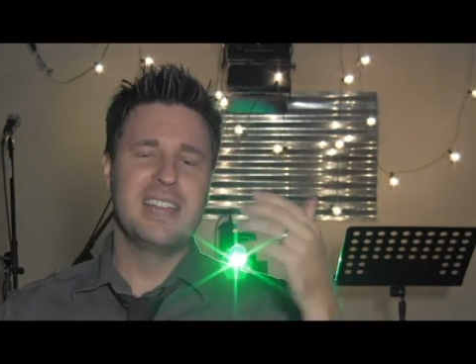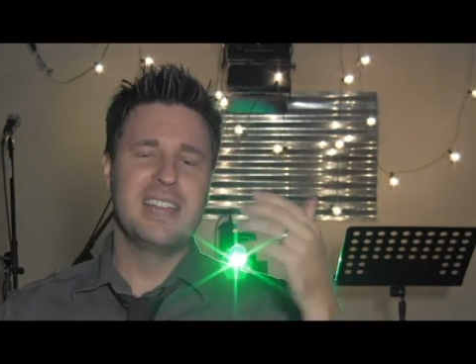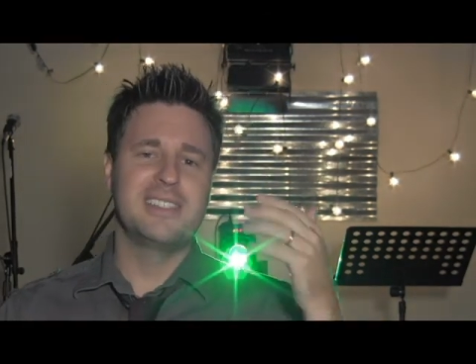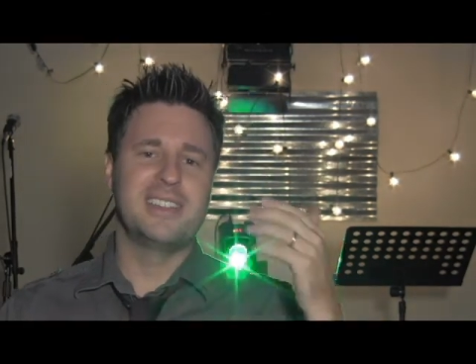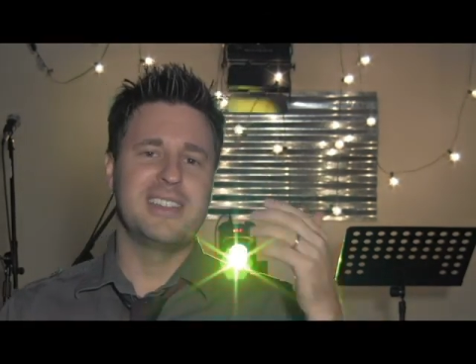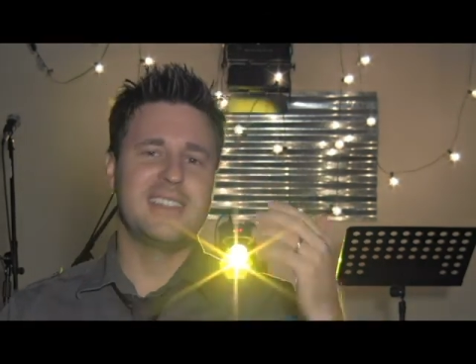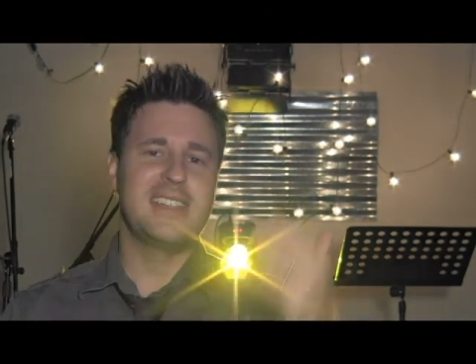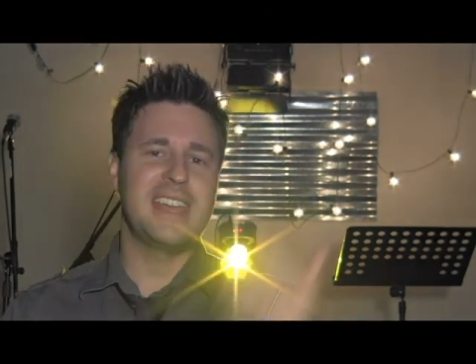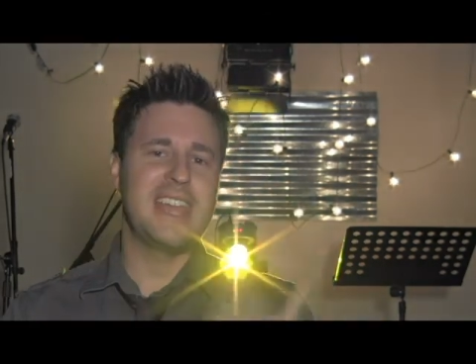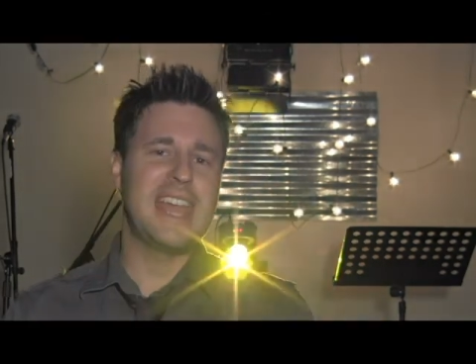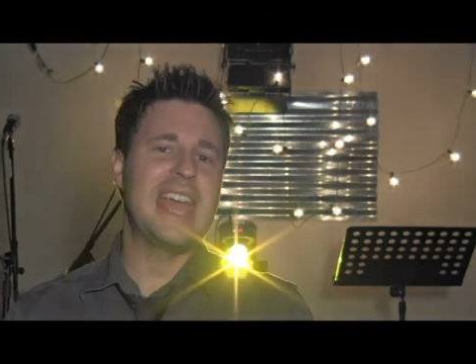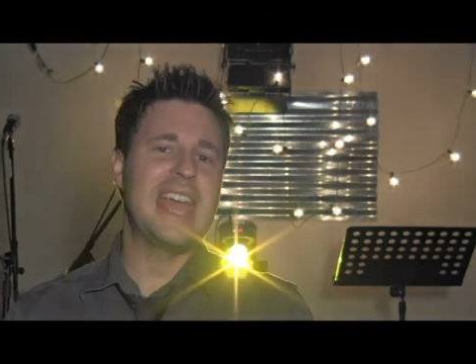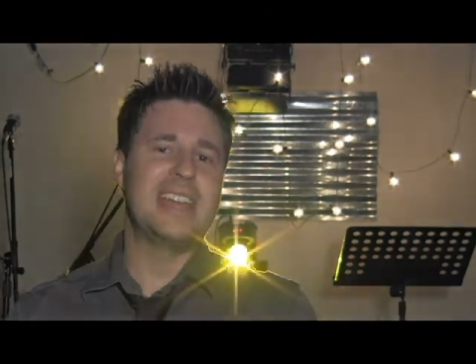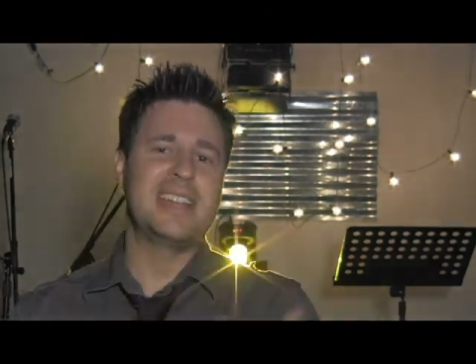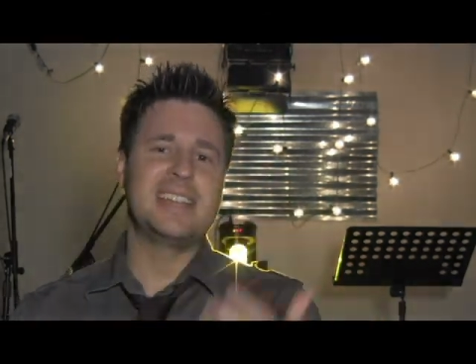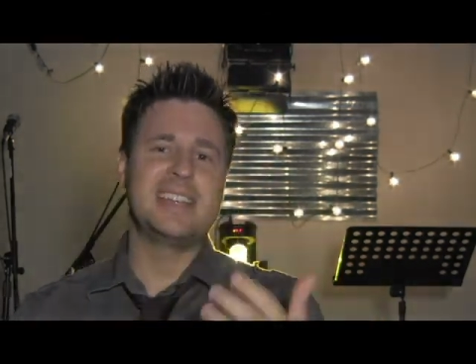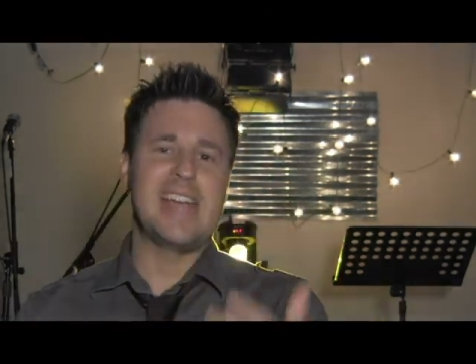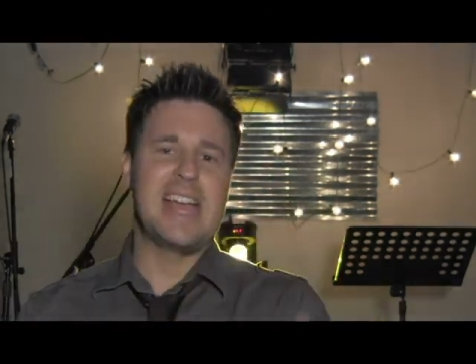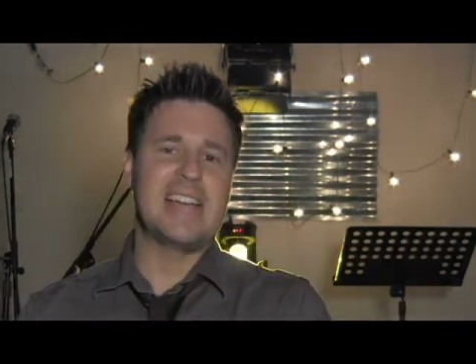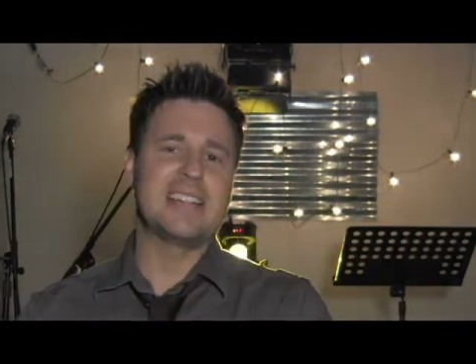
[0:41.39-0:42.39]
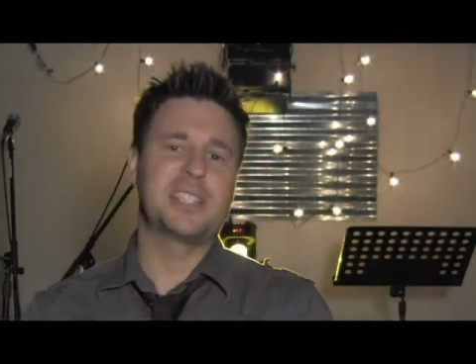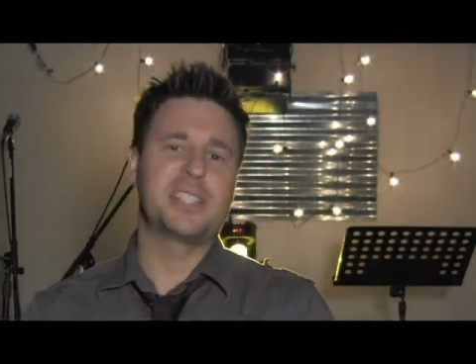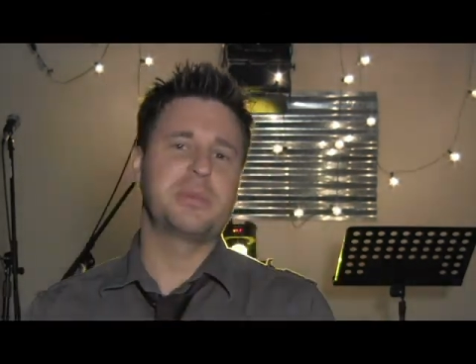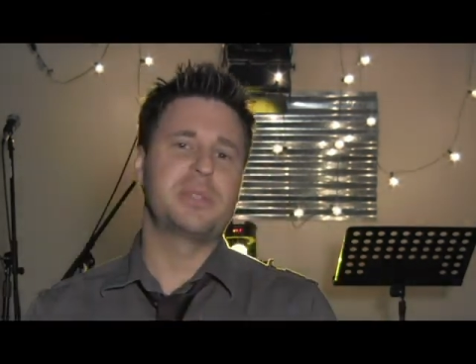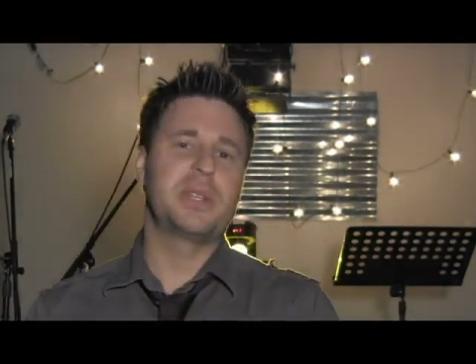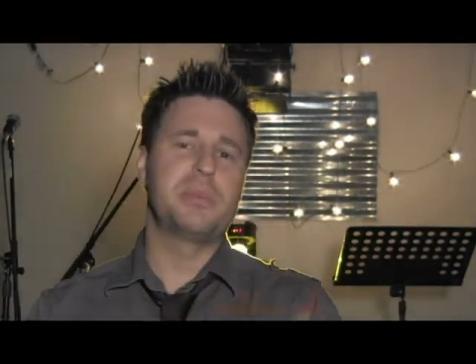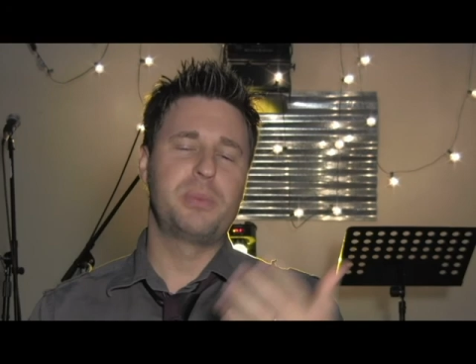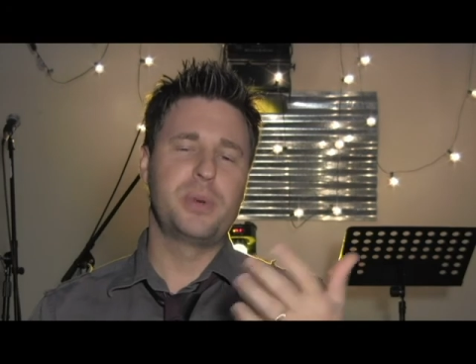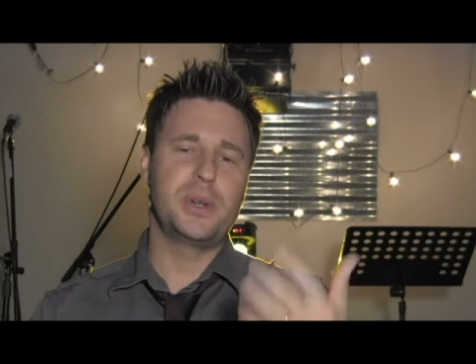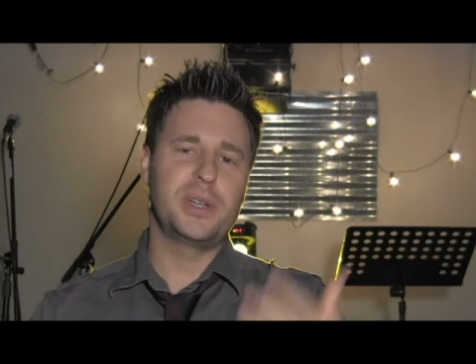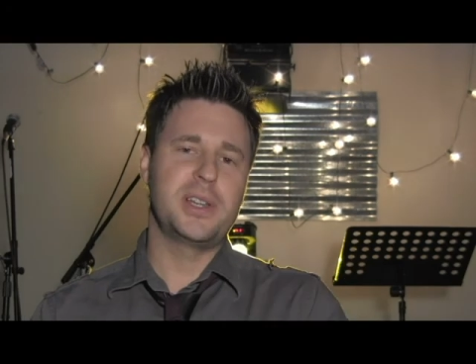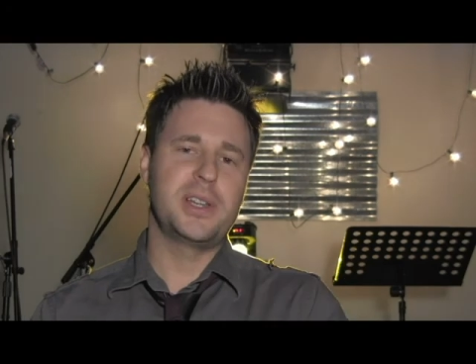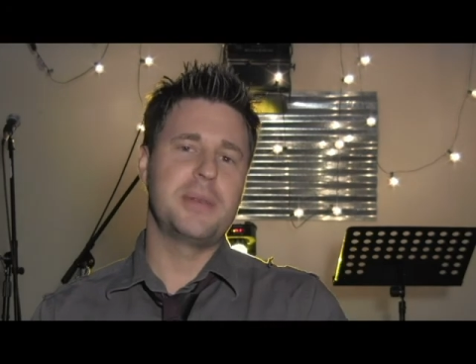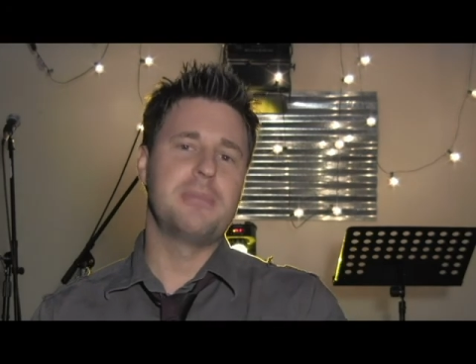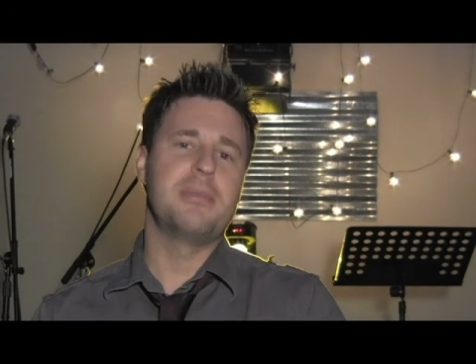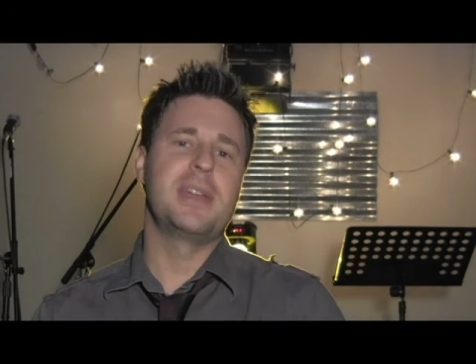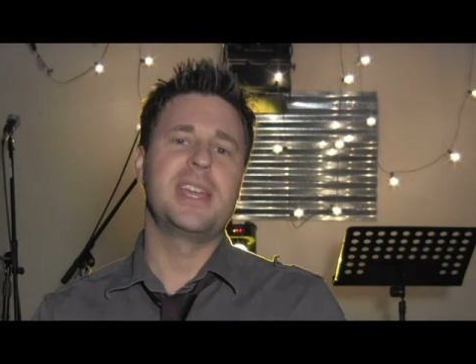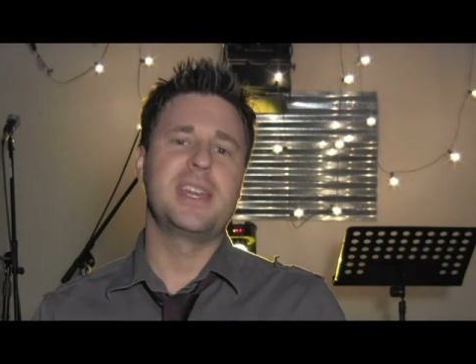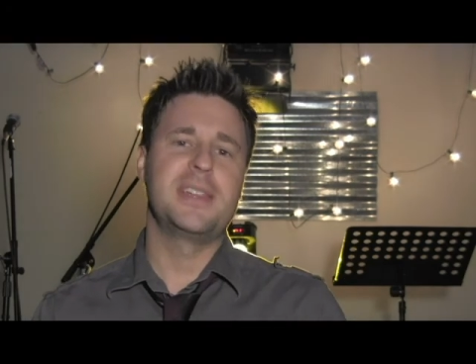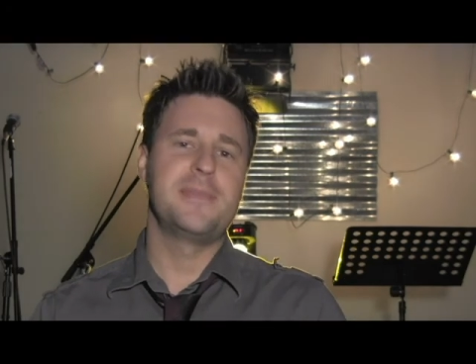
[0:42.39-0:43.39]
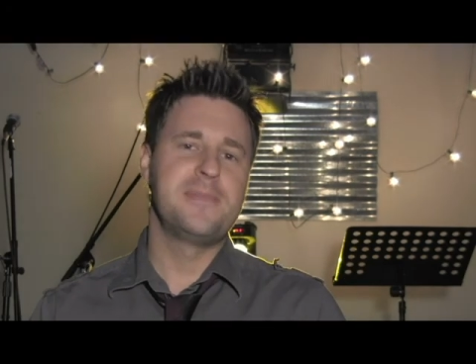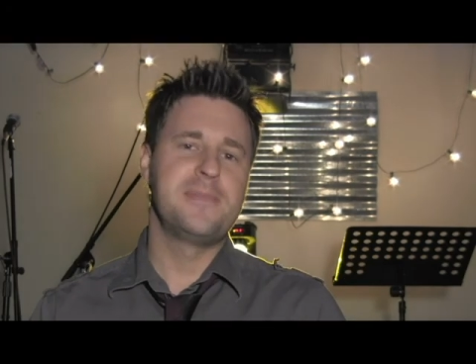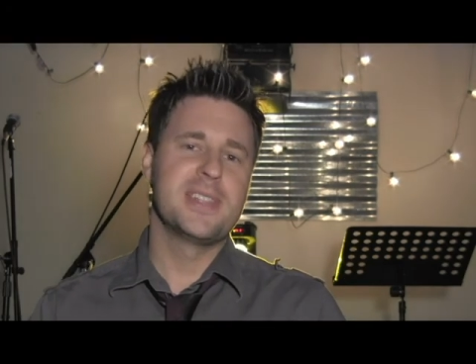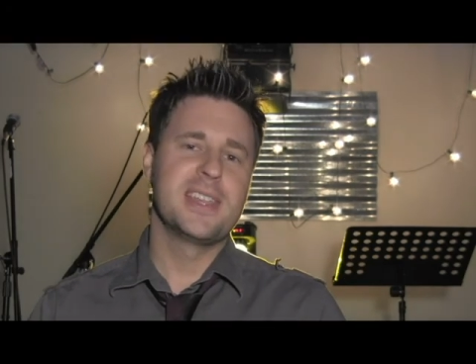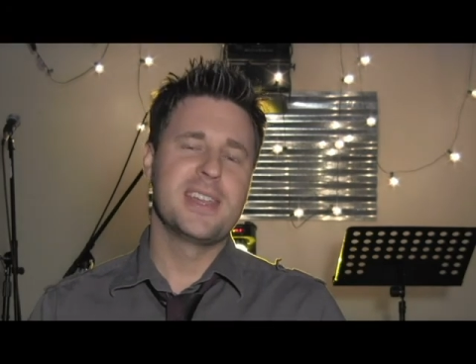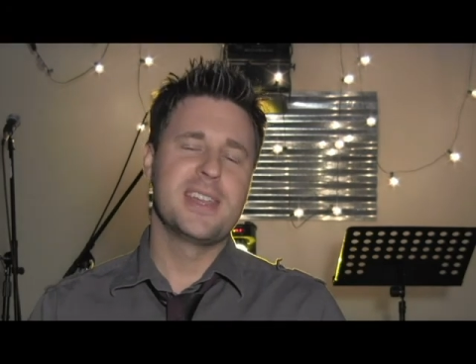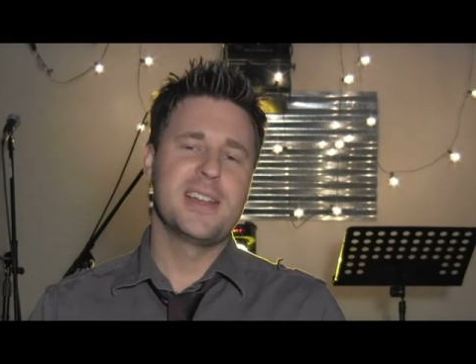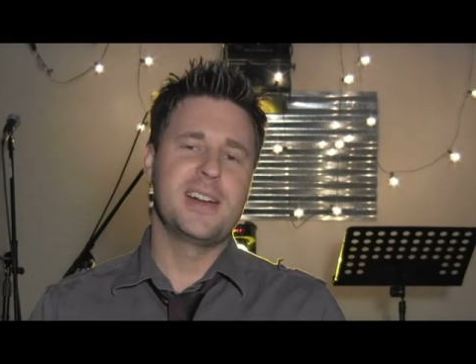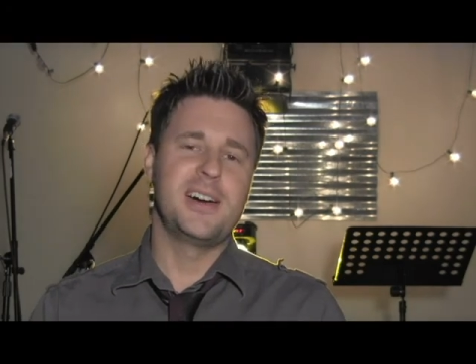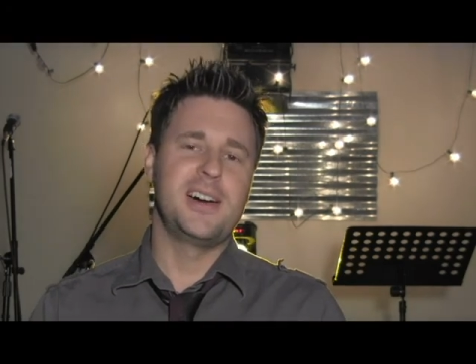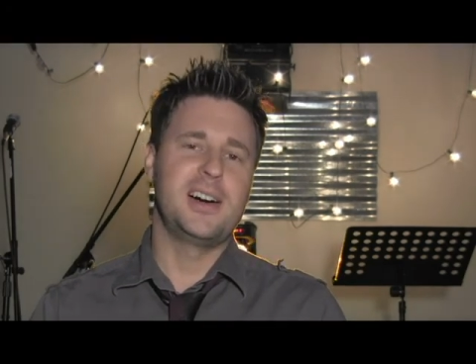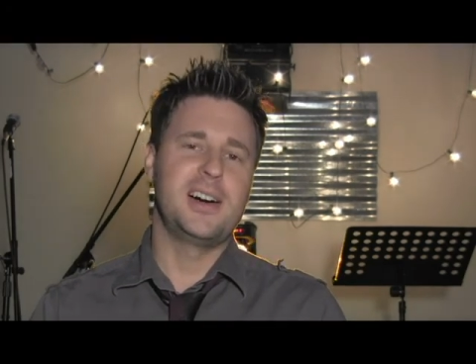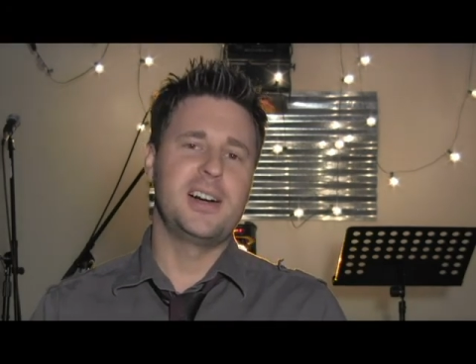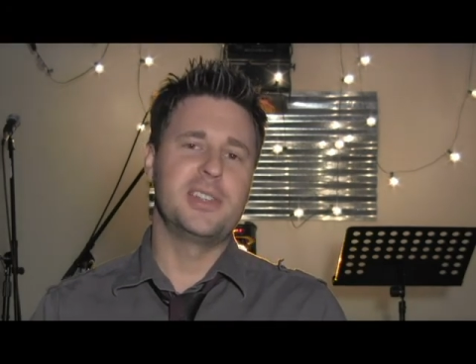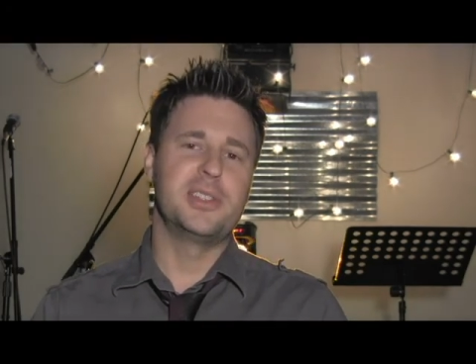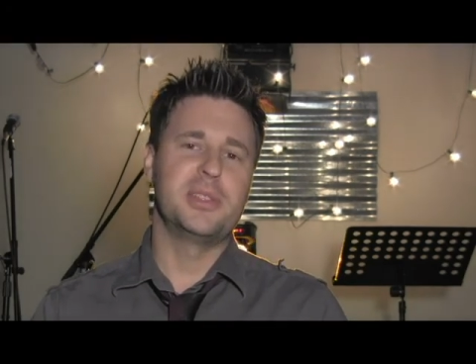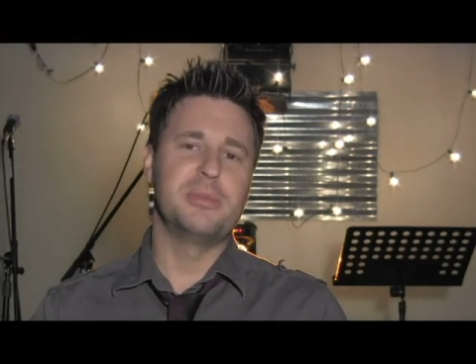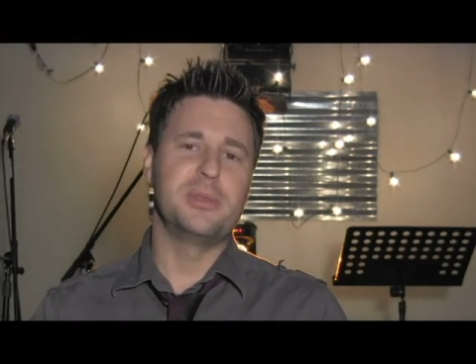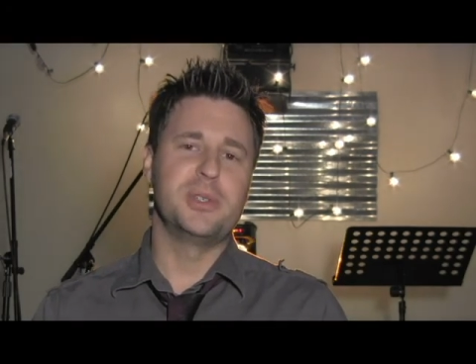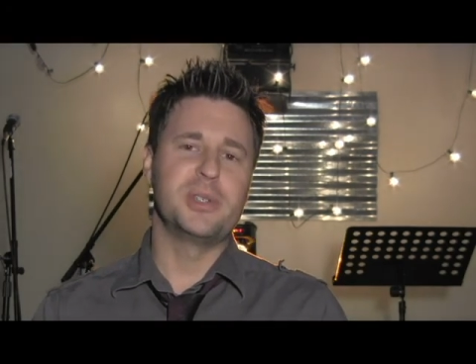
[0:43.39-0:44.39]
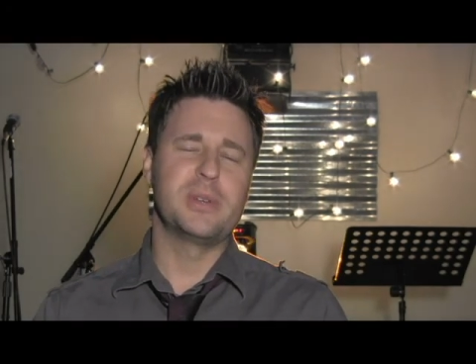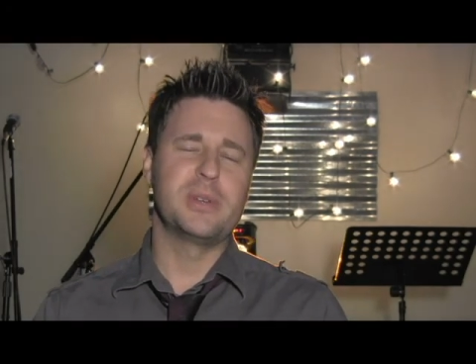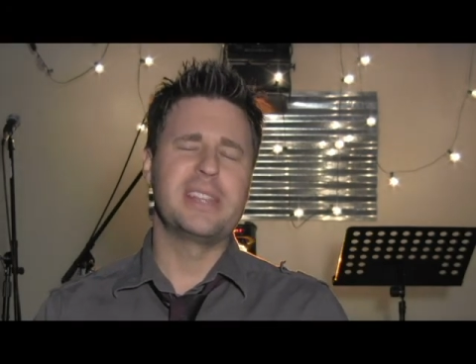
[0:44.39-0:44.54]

than they had at NASA when they put a man uh, on the moon.